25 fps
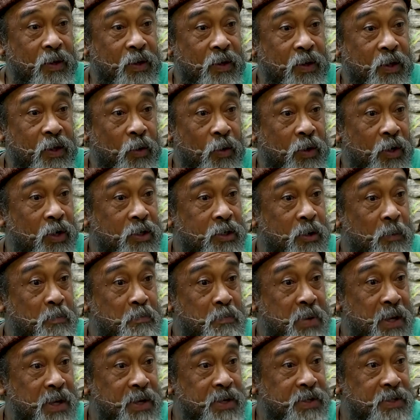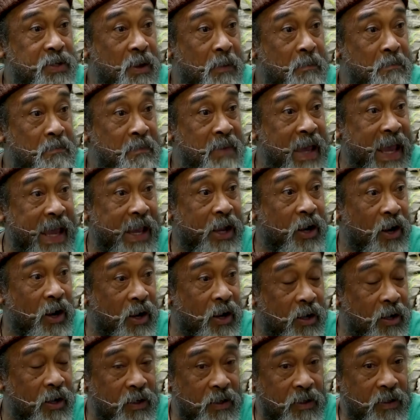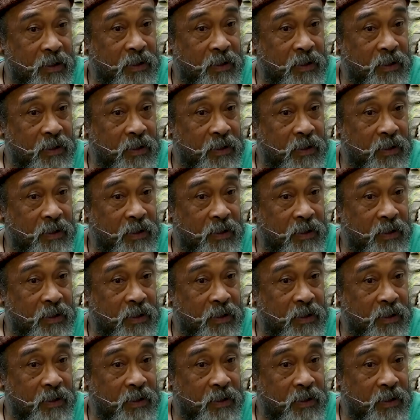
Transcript: You are not a peacemaker.